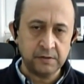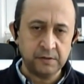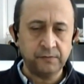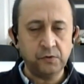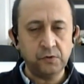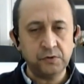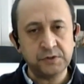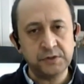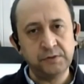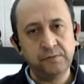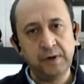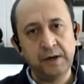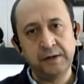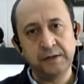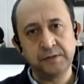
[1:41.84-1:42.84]
Now, of course,
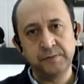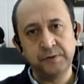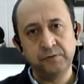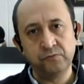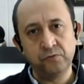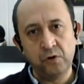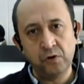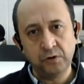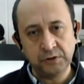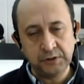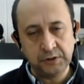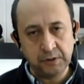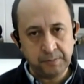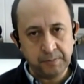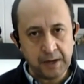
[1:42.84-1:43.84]
Iran has been wronged
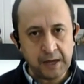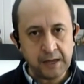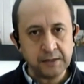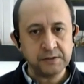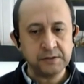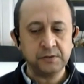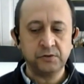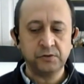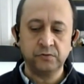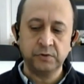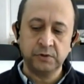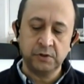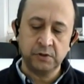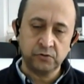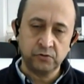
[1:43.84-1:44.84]
in the past during
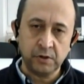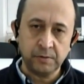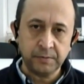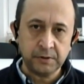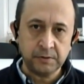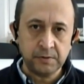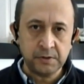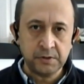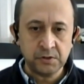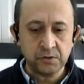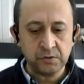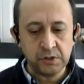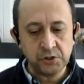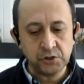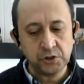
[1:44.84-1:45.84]
the Trump
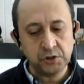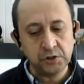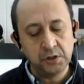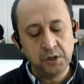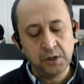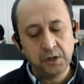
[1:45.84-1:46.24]
administration